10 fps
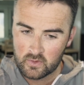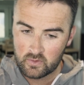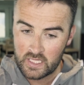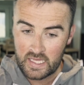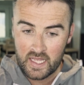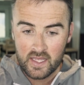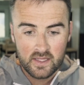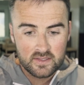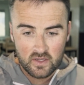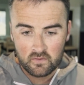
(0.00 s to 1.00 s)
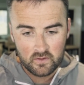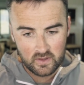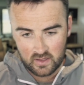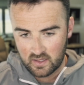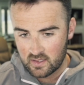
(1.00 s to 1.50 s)
when he hands over
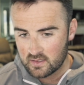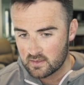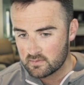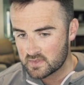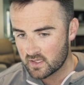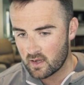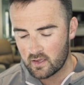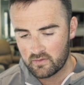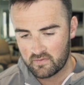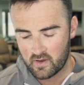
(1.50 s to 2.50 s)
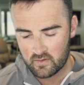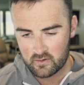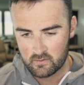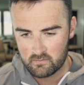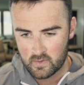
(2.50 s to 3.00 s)
the kingdom to God the
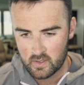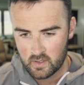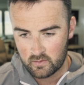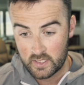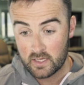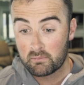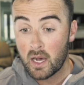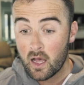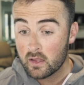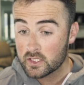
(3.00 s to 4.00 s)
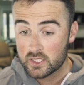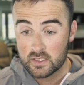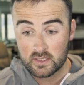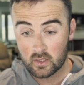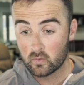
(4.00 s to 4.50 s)
Father, when he
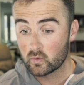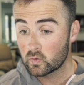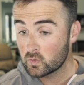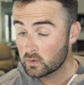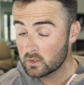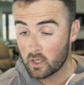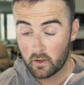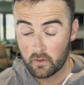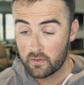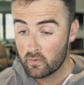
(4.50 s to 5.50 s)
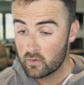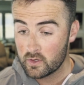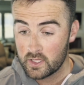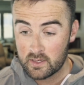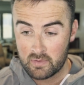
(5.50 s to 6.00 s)
abolishes all rule, all
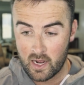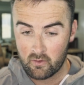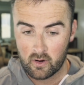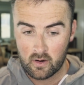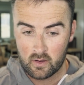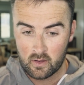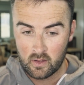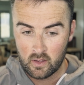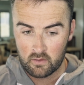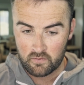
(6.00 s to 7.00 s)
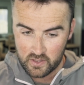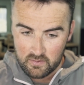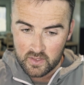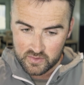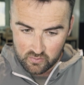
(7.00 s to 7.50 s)
authority and power. For he
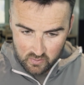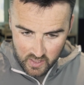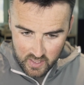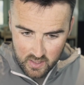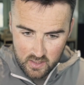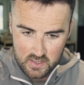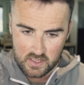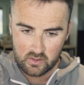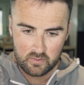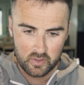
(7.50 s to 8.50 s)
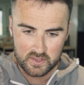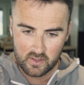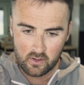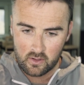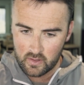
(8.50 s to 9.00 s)
must reign until he puts
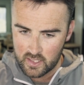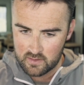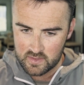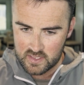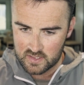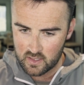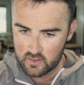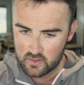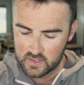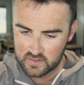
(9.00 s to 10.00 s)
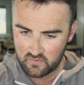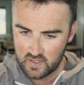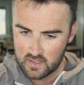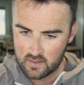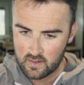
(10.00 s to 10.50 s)
all enemies under his
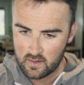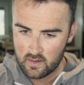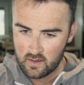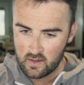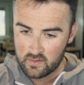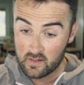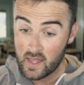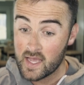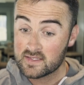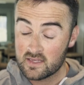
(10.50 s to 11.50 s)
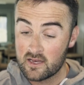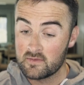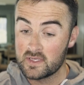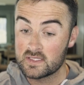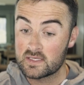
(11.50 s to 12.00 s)
feet. The last
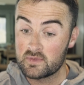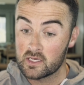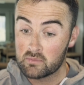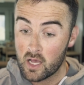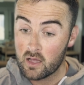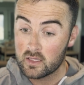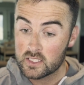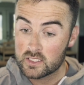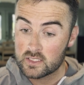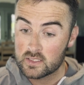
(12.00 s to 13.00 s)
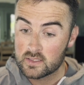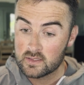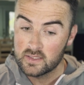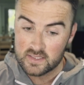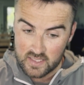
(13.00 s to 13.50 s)
enemy to be abolished
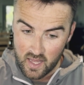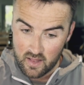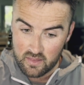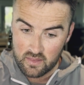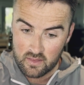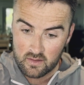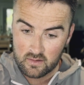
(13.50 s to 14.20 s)
is death."